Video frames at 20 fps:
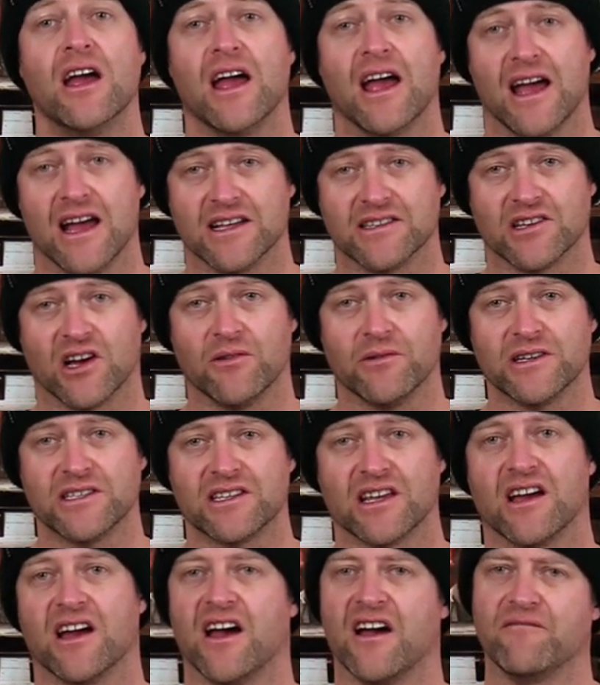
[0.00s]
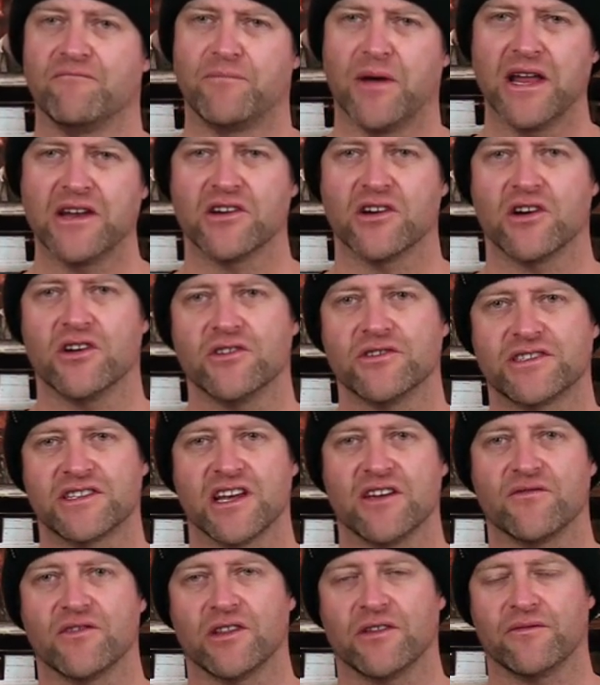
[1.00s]
As always, I've been your host,
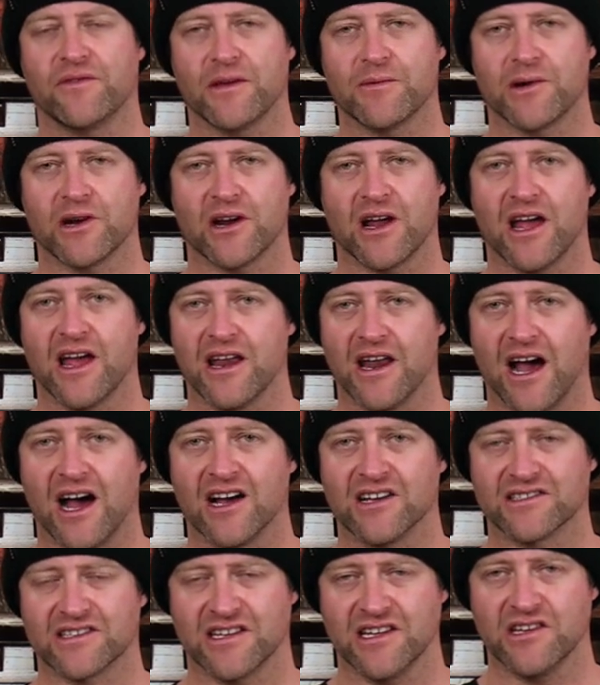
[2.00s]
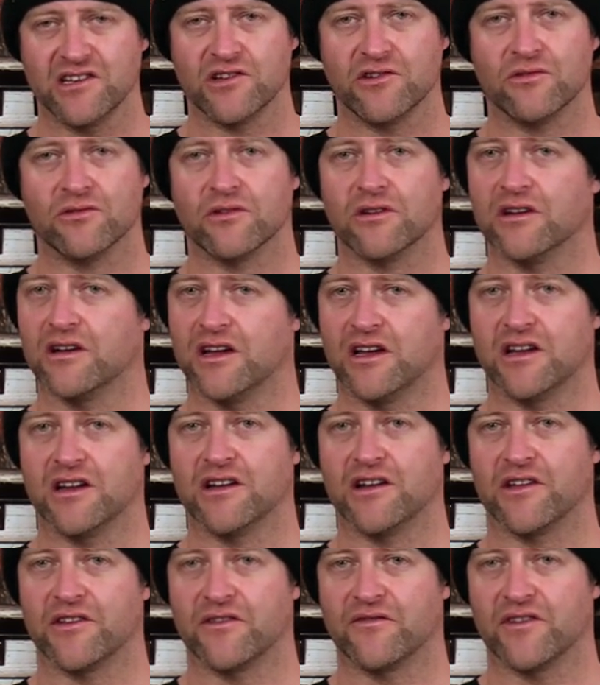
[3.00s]
Avran LeFeber, and I'll see you in another